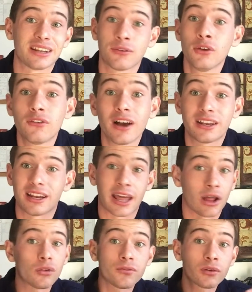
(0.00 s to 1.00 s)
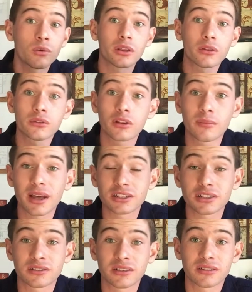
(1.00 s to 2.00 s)
If you find an elf in one of those low
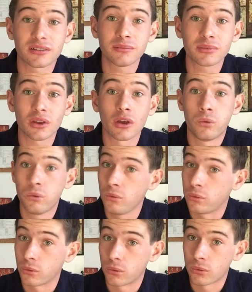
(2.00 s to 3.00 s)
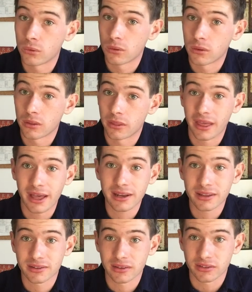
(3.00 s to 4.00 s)
magic systems, whew, that
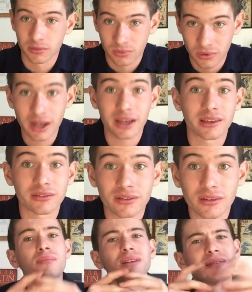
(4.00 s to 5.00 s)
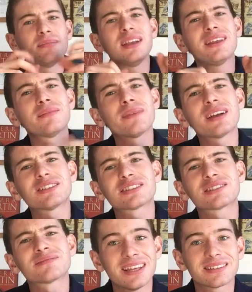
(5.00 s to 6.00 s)
is a surprise. But in medium
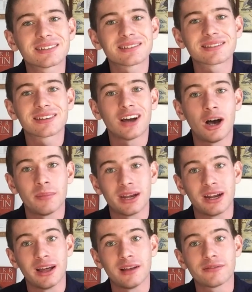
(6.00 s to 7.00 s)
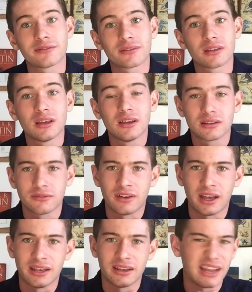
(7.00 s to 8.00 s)
magic, it's common enough to
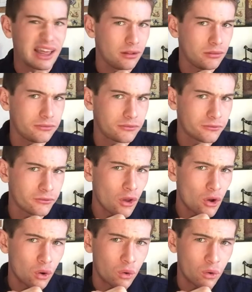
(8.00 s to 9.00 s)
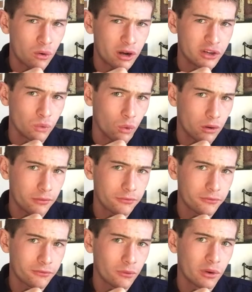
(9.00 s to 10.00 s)
find an elf, or a dwarf,
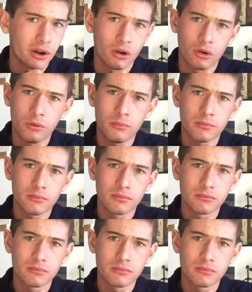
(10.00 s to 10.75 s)
or a gnome.